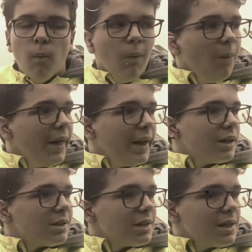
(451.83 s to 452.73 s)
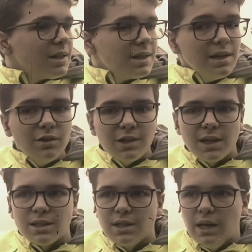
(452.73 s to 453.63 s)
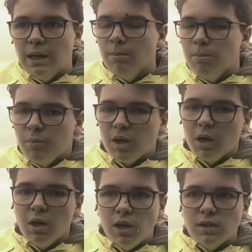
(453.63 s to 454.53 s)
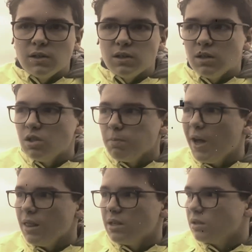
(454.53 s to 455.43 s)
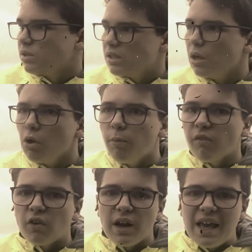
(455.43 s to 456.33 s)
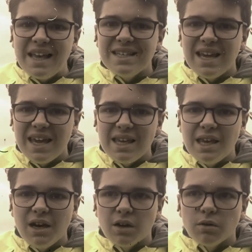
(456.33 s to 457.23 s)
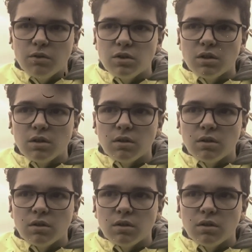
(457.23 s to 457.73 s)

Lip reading: which is interesting because despite this, it'll still open for 88 years.